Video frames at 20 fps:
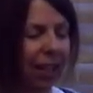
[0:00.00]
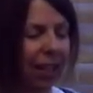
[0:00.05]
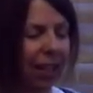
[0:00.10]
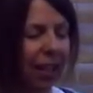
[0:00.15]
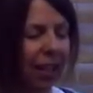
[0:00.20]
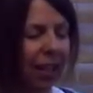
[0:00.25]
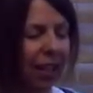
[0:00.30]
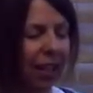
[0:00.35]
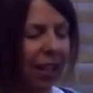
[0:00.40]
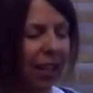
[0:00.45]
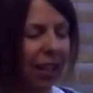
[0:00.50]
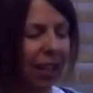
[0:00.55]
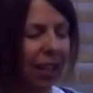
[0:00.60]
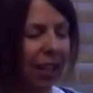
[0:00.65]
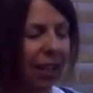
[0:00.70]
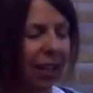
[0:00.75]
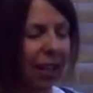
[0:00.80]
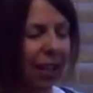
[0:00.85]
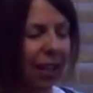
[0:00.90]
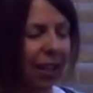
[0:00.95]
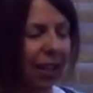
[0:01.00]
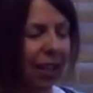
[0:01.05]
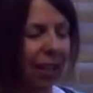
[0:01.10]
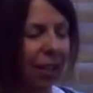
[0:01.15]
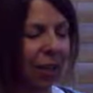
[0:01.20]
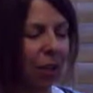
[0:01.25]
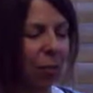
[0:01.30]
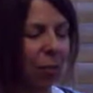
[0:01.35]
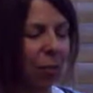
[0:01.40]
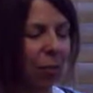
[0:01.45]

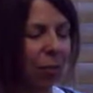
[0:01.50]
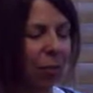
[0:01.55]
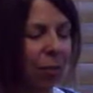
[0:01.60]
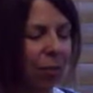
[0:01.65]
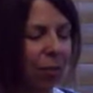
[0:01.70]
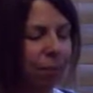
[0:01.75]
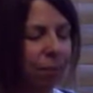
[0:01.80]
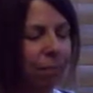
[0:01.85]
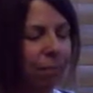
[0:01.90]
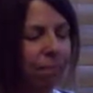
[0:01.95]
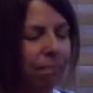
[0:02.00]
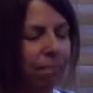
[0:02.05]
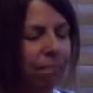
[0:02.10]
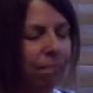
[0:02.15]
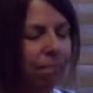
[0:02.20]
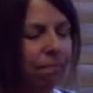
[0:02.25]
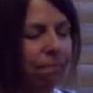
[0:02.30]
Nothing is said.